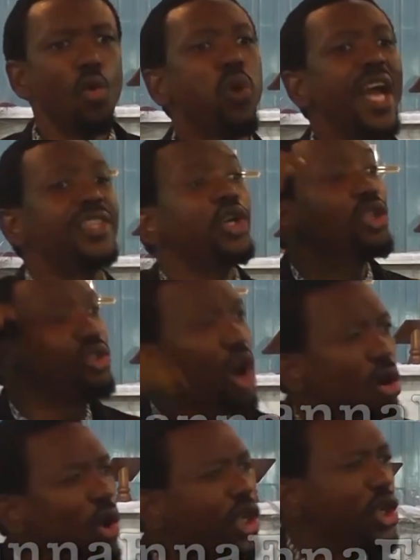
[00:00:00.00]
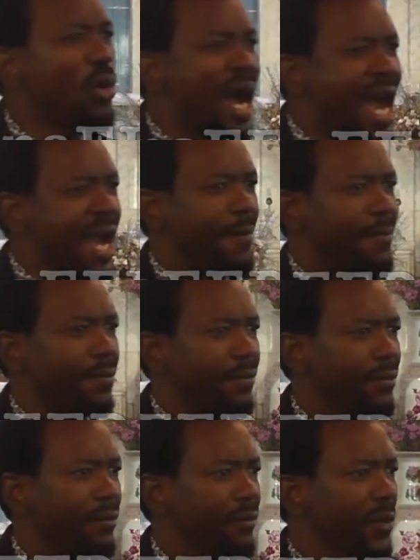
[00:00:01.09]
When you know who you are,
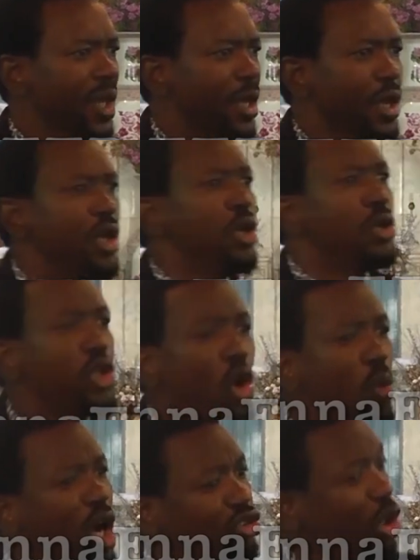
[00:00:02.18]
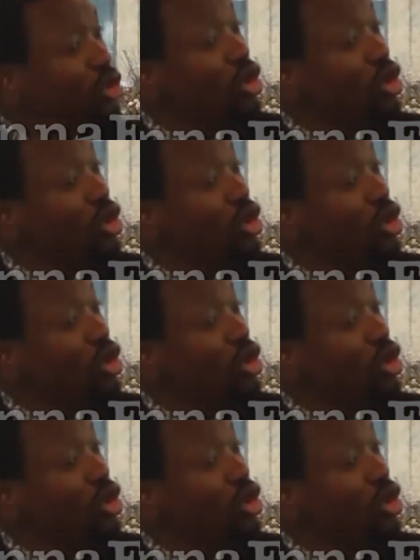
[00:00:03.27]
you want to